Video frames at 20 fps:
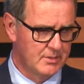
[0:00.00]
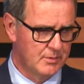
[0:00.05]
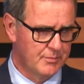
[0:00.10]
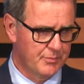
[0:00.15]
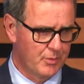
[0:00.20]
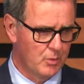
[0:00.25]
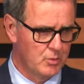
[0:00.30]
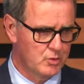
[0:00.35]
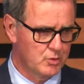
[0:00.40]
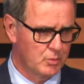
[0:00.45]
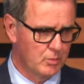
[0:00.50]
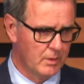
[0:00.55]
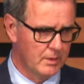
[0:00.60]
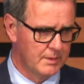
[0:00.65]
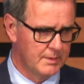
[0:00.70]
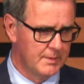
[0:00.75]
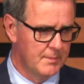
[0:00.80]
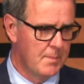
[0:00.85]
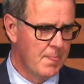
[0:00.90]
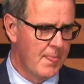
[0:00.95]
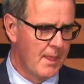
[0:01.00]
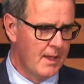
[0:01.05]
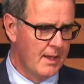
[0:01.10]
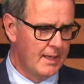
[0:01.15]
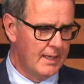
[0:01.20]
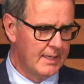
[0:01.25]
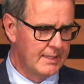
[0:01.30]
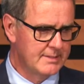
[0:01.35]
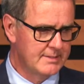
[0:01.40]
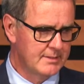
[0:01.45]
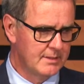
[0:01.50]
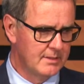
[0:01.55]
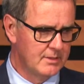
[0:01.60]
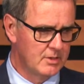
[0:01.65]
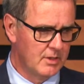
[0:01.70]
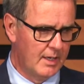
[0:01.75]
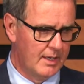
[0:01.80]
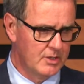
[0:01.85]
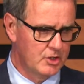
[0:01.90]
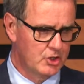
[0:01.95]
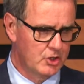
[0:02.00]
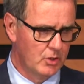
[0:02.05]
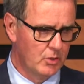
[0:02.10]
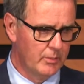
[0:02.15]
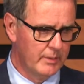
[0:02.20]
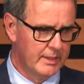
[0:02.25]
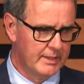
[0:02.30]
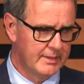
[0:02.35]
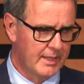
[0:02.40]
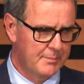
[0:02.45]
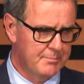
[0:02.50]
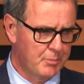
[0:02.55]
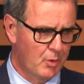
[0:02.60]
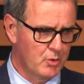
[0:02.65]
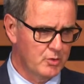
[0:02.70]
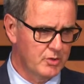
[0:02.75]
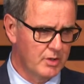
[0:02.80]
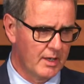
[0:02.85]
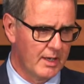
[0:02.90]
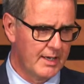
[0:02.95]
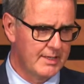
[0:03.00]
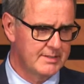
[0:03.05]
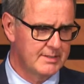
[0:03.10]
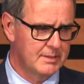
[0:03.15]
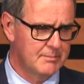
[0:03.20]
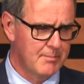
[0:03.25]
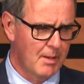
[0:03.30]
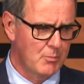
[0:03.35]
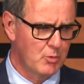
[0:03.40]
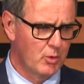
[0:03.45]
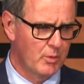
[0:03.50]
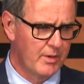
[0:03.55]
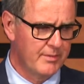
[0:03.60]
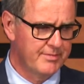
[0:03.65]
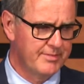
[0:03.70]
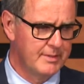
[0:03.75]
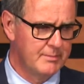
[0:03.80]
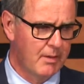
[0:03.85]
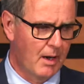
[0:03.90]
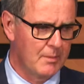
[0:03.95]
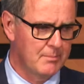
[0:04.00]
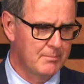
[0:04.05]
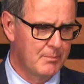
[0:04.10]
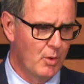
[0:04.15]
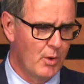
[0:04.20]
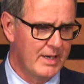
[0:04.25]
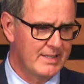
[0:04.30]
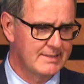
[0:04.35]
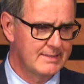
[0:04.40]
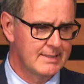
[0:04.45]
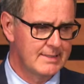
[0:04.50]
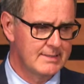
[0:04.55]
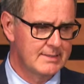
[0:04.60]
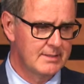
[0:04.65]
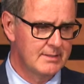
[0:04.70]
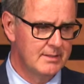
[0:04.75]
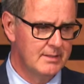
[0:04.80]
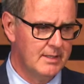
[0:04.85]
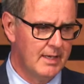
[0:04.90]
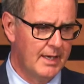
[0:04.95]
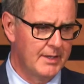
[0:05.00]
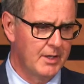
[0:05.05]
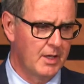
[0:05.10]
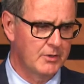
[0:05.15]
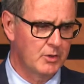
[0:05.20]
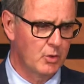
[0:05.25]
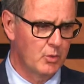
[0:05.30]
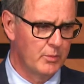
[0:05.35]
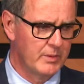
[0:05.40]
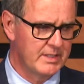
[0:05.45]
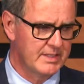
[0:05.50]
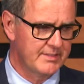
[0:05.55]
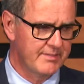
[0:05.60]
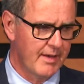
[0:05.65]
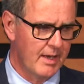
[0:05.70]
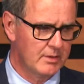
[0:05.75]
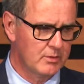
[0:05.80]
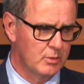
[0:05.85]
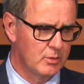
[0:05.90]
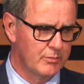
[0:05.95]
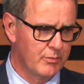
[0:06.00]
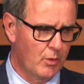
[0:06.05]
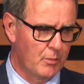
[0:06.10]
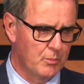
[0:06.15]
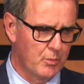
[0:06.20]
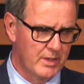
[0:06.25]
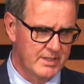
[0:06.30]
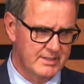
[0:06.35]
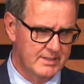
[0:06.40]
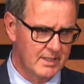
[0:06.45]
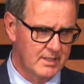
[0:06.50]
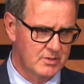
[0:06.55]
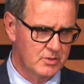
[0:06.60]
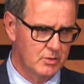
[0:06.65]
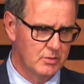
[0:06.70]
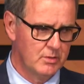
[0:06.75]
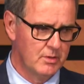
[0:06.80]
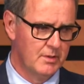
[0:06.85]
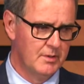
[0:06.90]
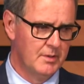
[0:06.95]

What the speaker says: The first one is showing that personalizing mammography by breast density and other risk factors for breast cancer.